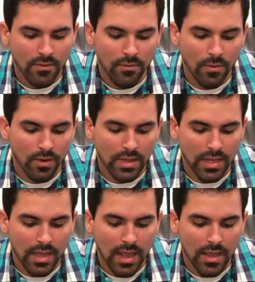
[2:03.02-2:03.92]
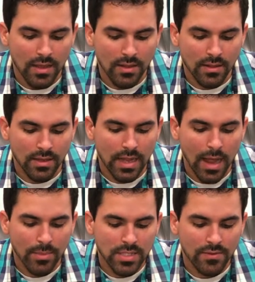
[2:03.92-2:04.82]
for the
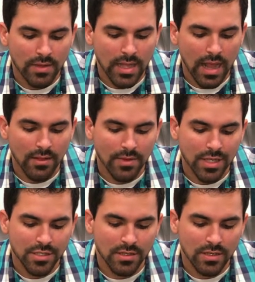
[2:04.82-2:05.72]
top is for the elevation.